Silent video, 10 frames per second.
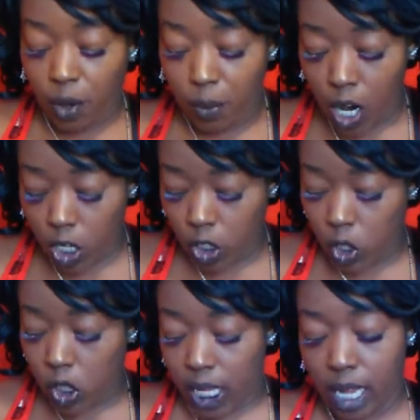
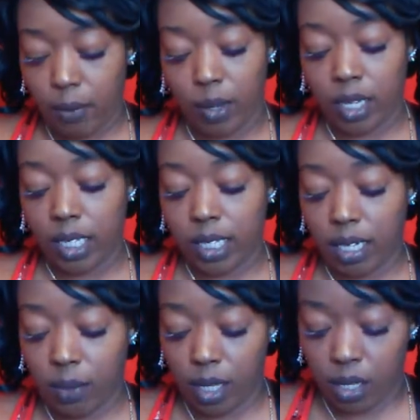Marshalls and
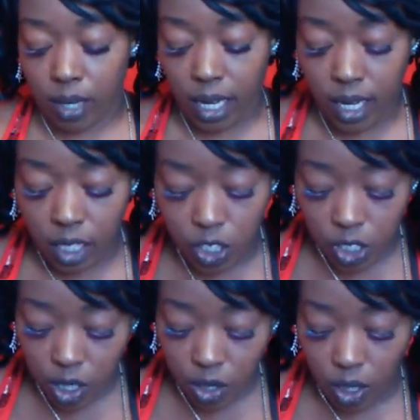Burlington. I'm going to go ahead and
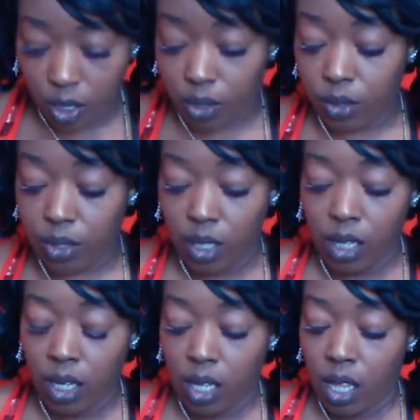show you
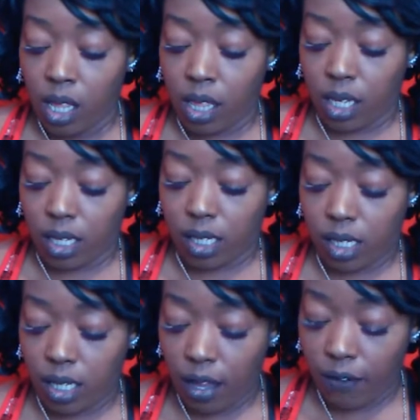the
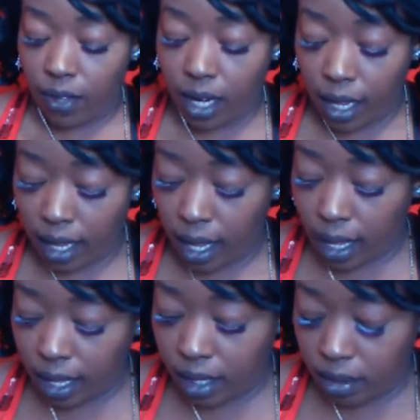stuff that I
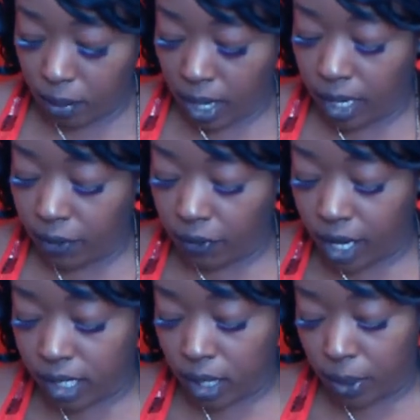got, the makeup
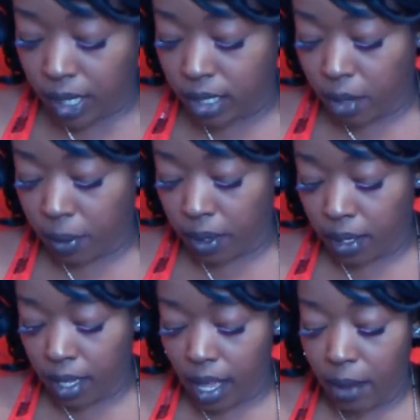finds I picked up
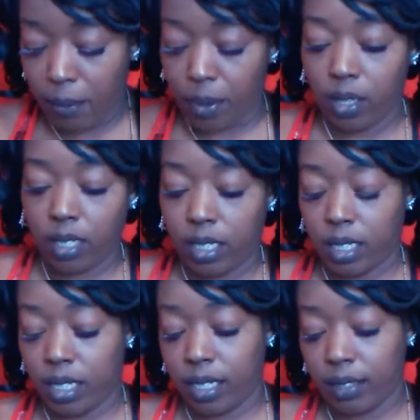at
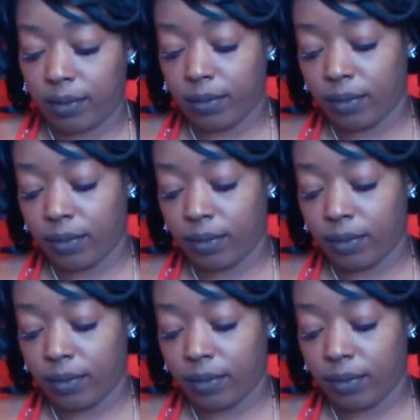Burlington